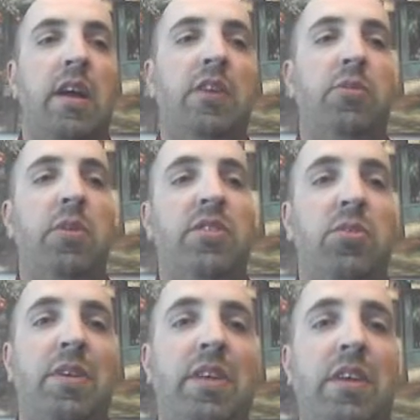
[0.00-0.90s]
Next question
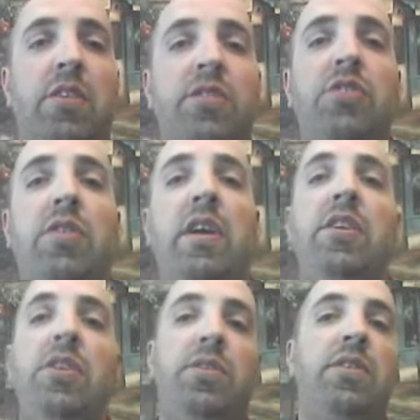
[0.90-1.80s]
is, what technology training
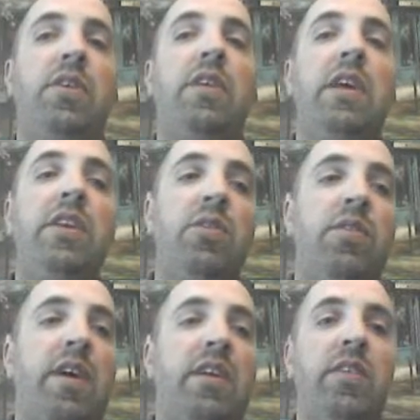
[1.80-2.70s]
do you still need to
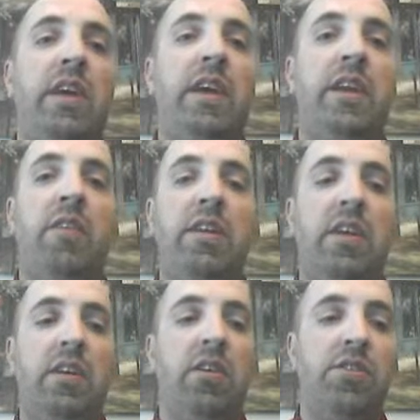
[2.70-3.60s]
effectively integrate
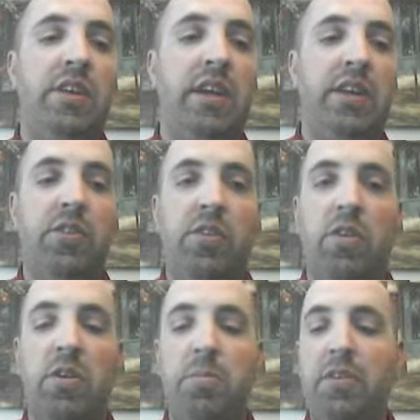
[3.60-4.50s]
technology in your
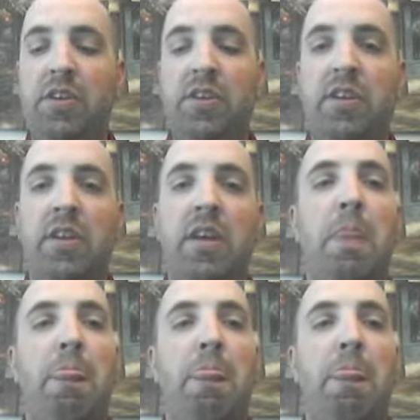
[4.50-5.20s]
current position?